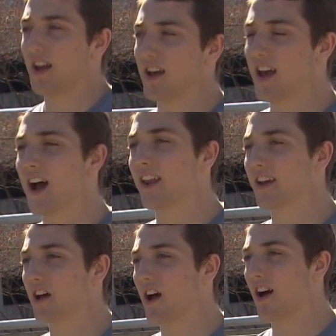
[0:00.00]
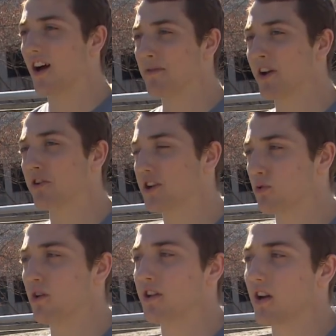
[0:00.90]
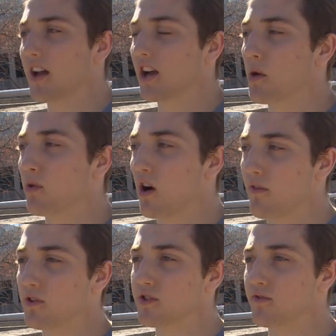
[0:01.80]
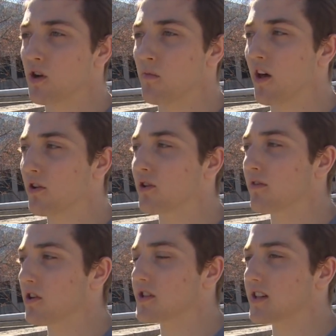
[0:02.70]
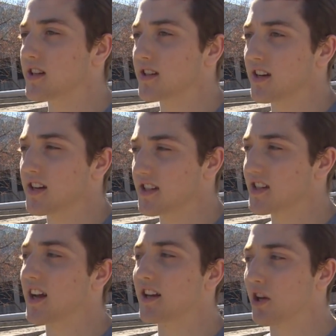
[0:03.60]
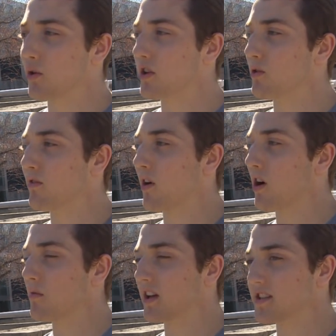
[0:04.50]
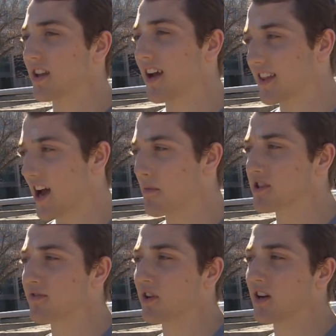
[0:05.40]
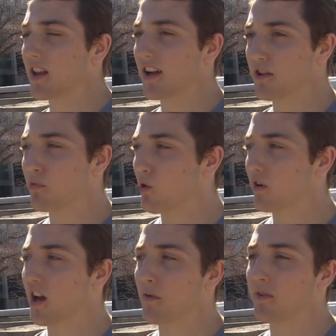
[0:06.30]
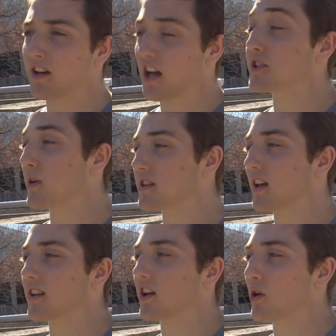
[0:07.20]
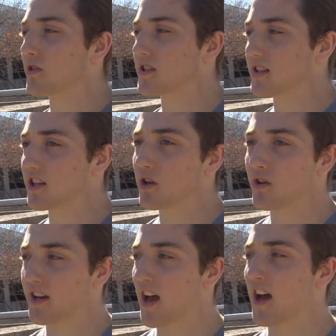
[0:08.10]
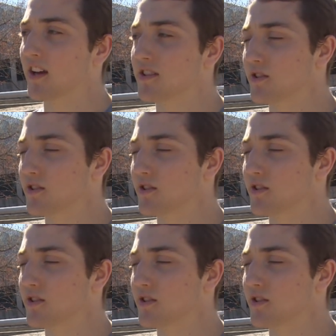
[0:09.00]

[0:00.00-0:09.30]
Uh, yeah, like uh, in my grade 12 year, I had a couple offers from other universities, and I decided to go to U of R because I liked the atmosphere and I liked the program, and uh, especially like the coaches, Leo and Dan.